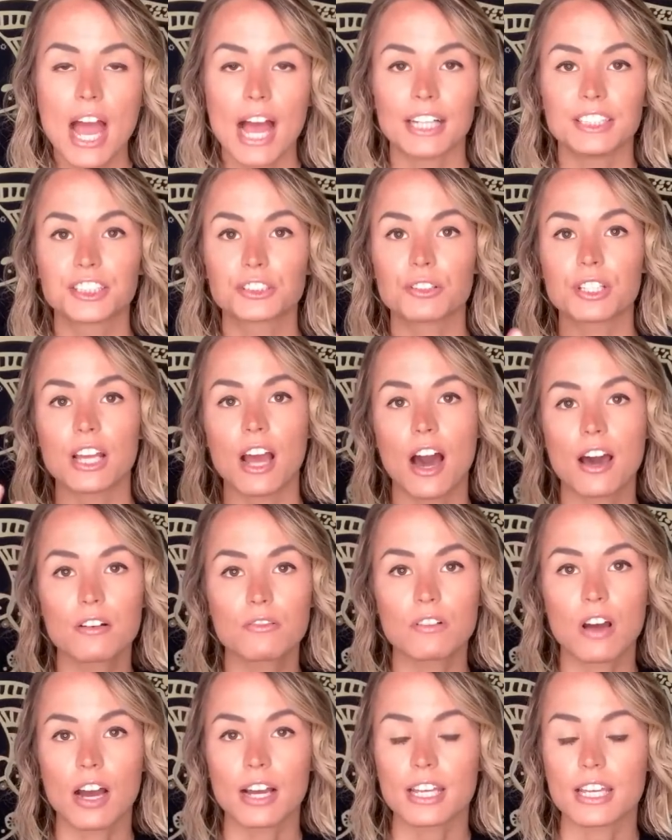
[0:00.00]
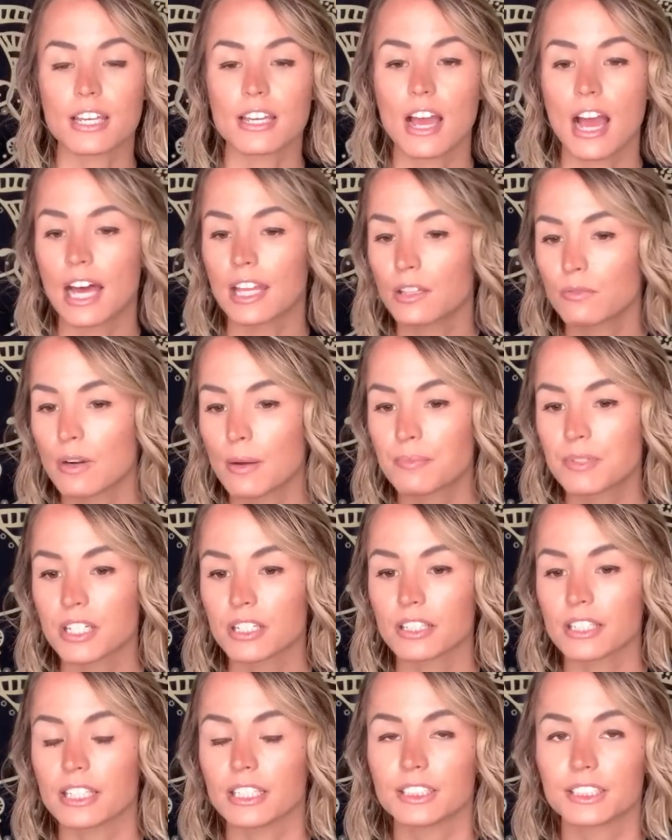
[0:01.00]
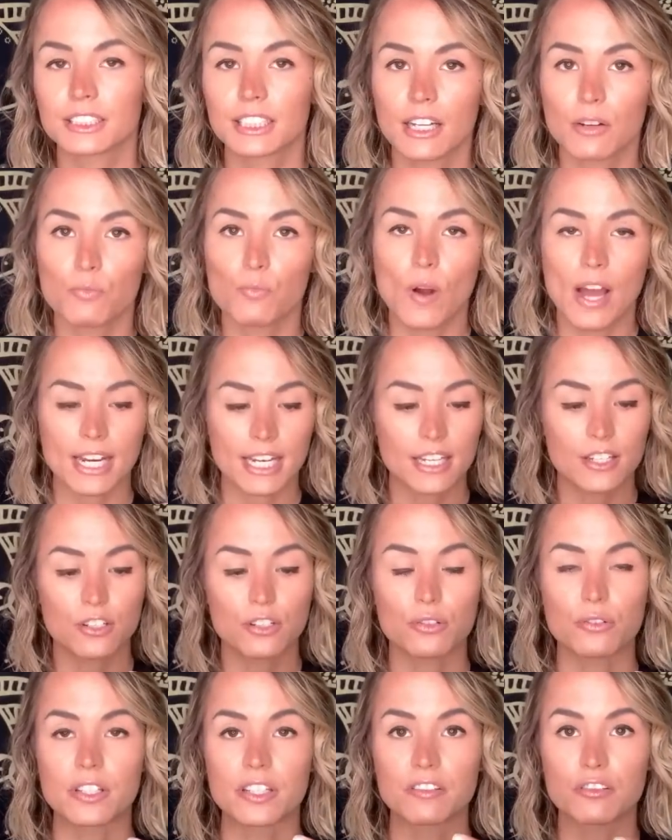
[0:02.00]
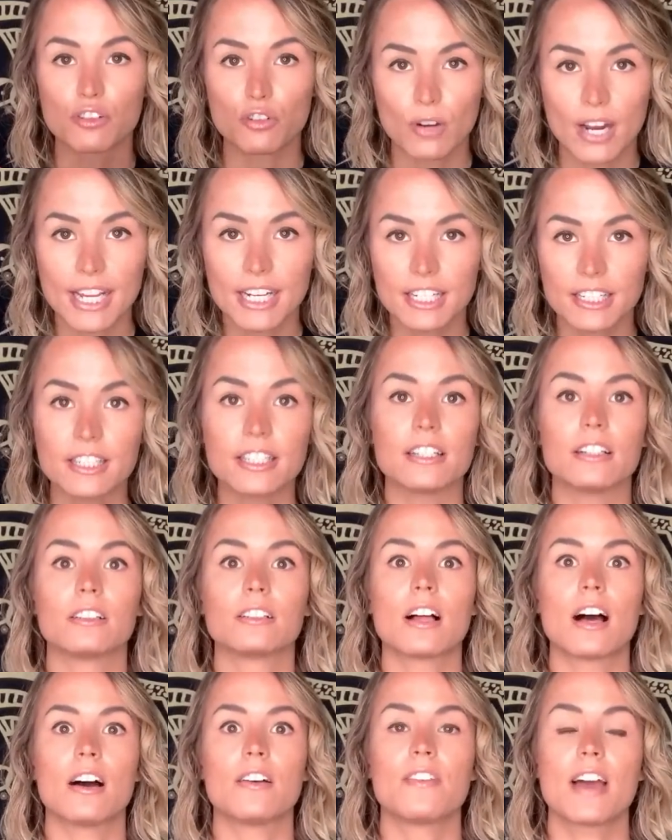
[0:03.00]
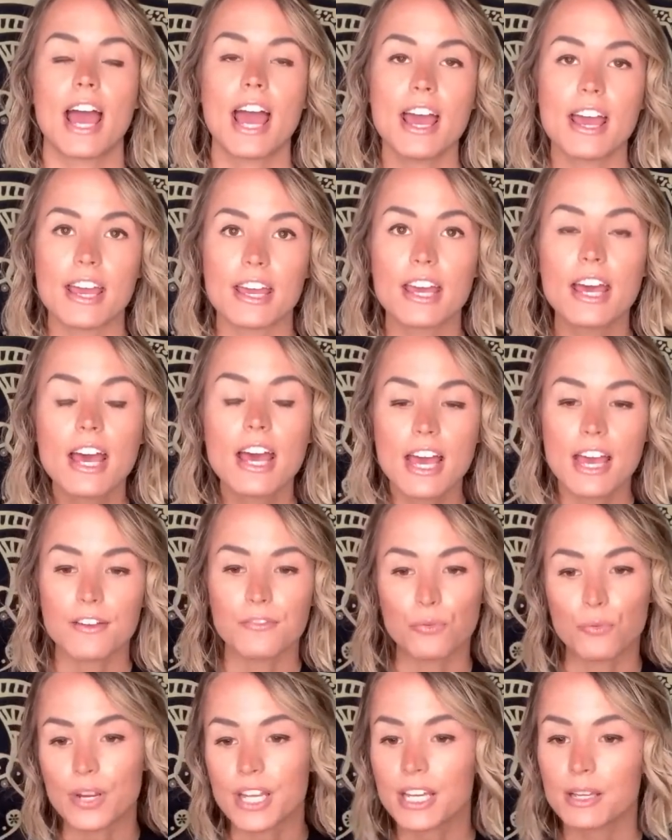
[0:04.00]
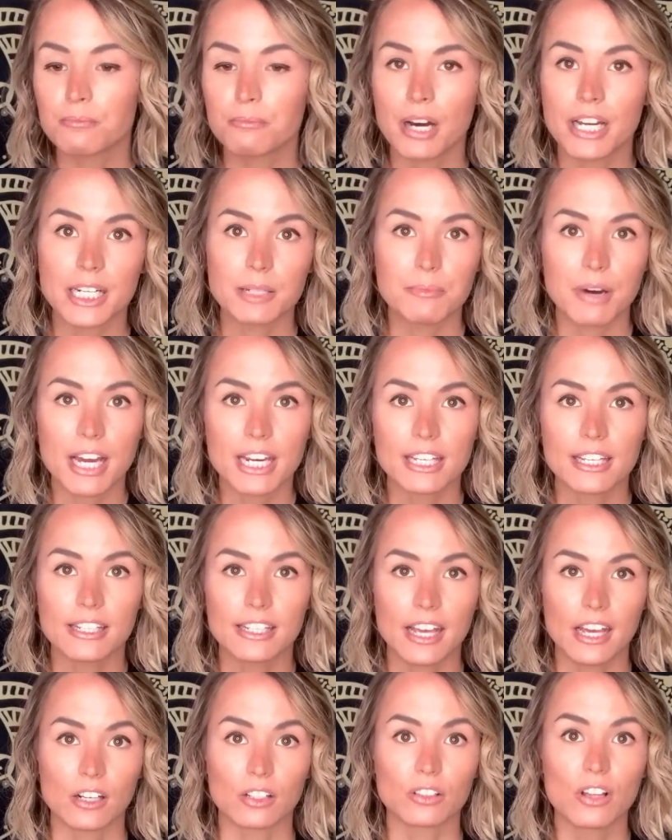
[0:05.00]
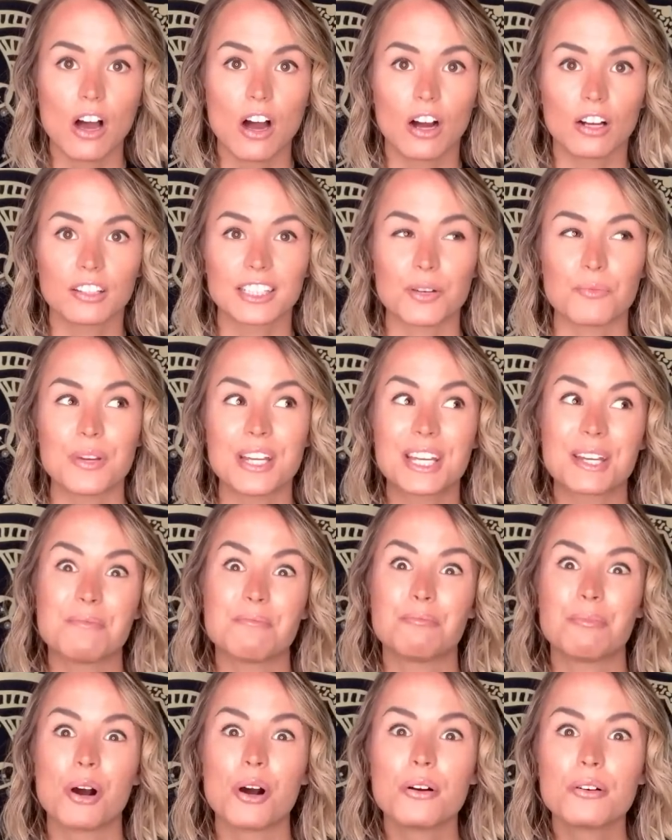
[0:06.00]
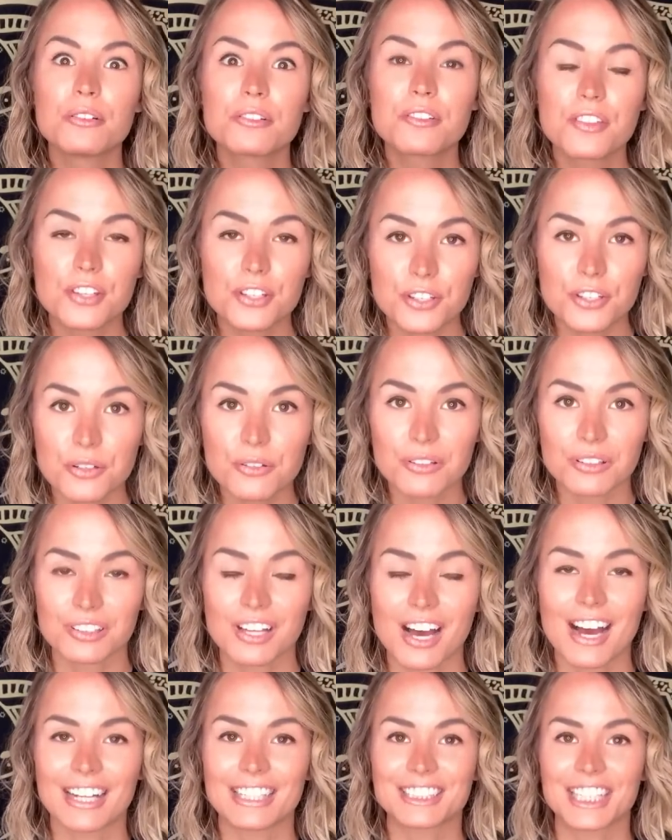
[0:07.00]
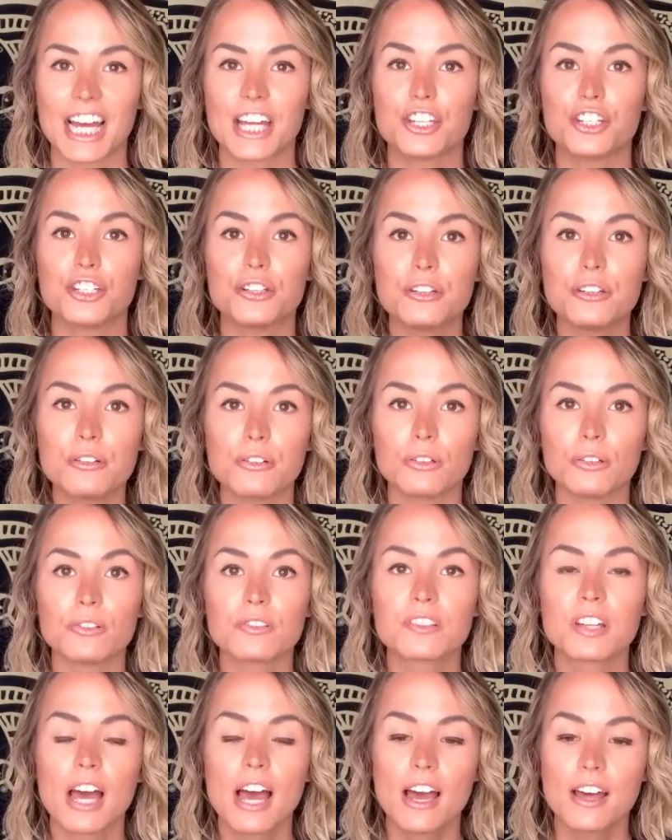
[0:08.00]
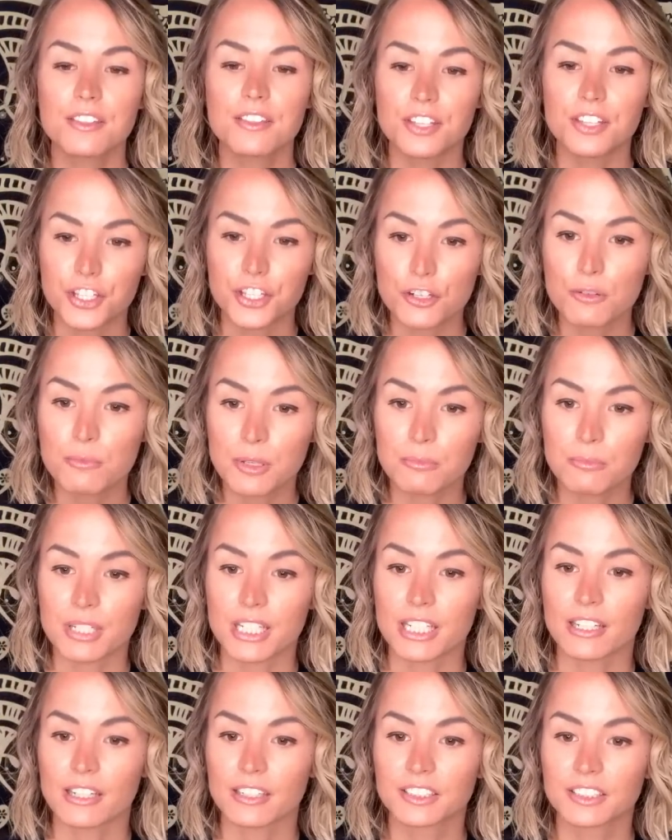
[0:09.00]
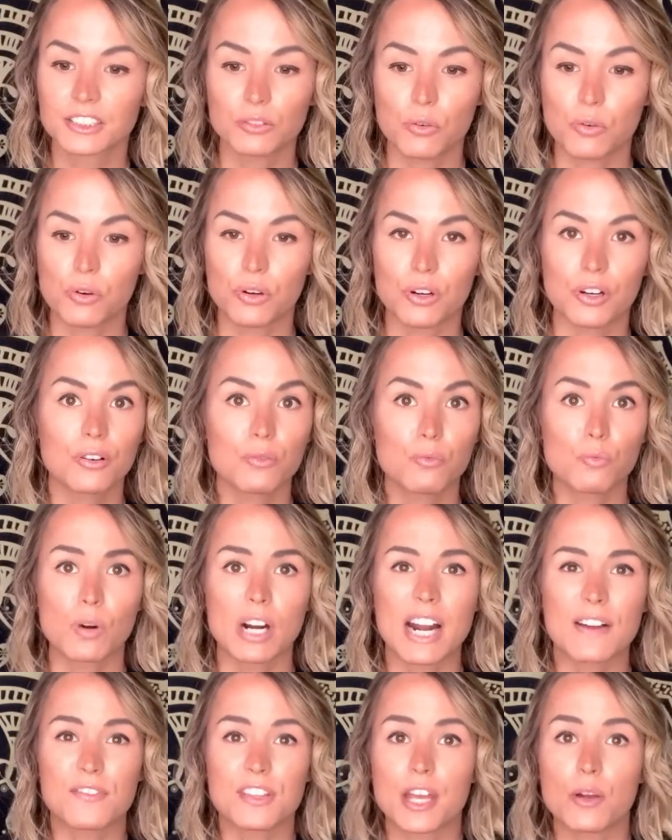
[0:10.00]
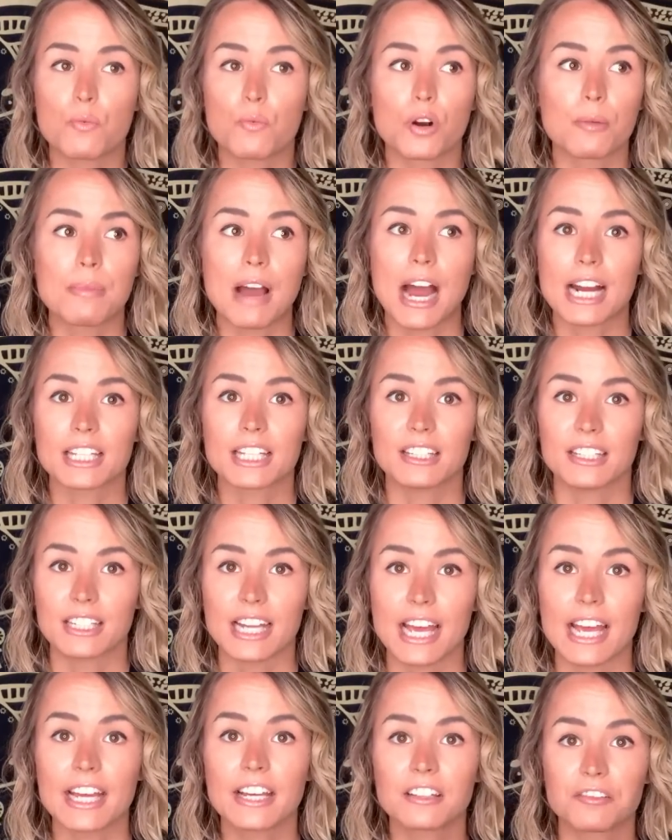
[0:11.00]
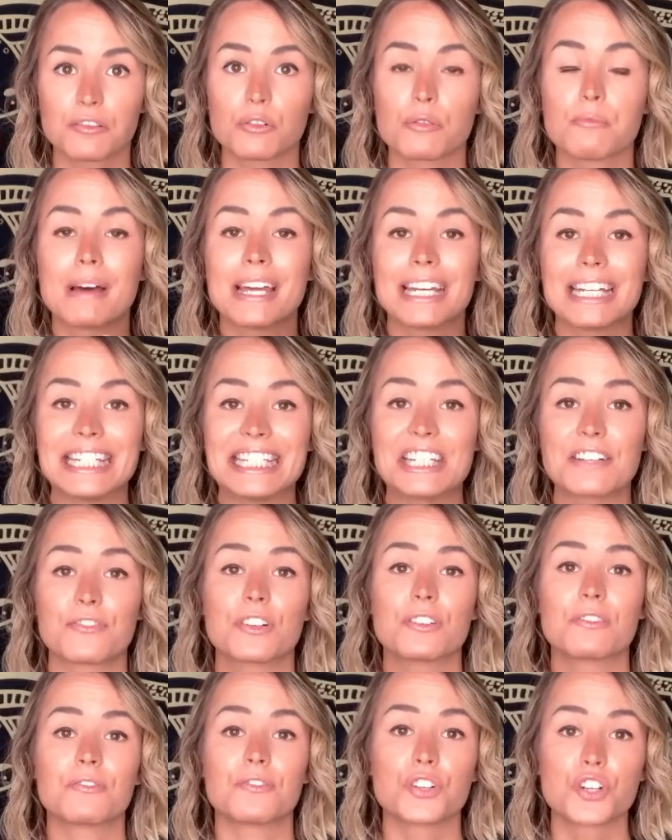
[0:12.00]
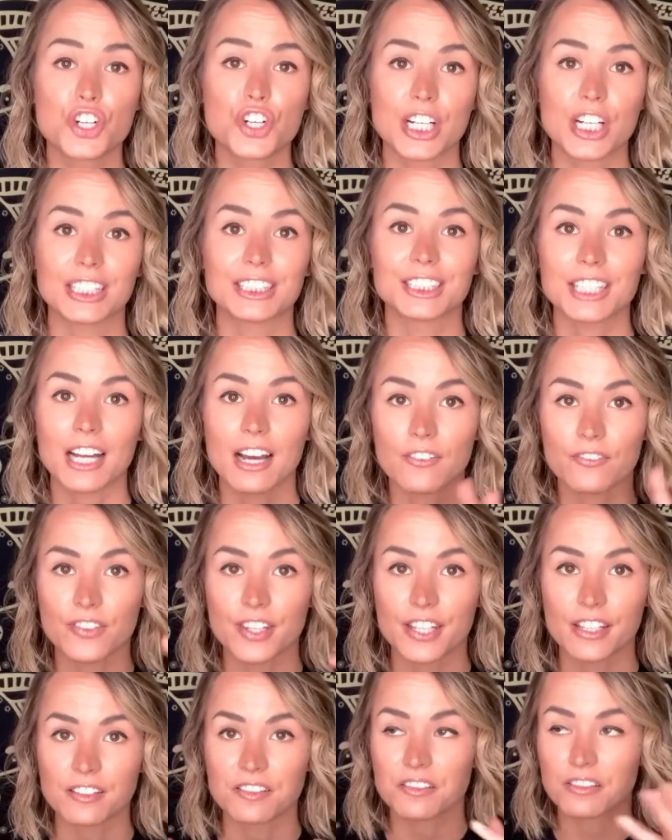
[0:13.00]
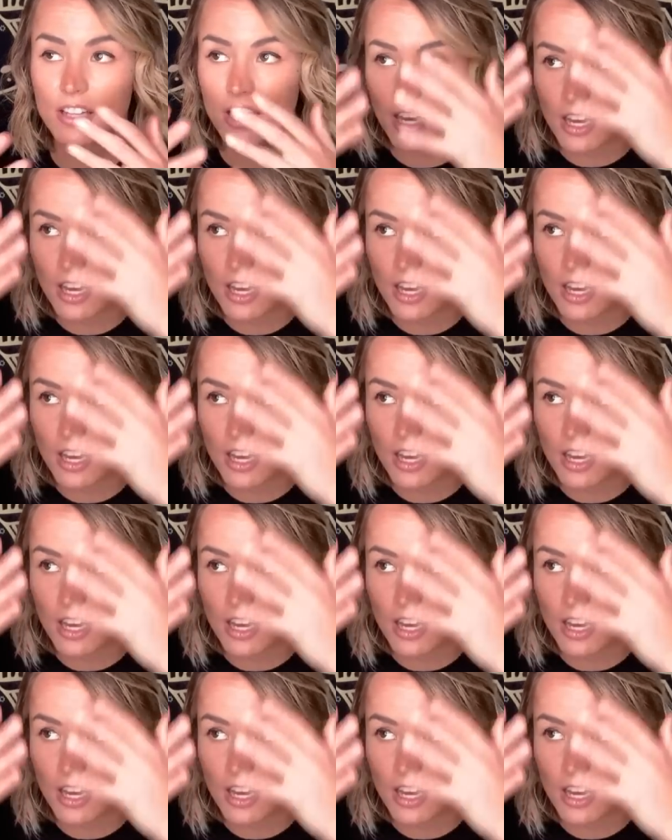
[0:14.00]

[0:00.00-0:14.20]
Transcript: And so the Anunnaki and the reptilians went into this trade deal of, hey, if we can buddy-buddy and get along, then we can both utilize and use the human beings, or whatever they were back in the day, because there were many different versions of this,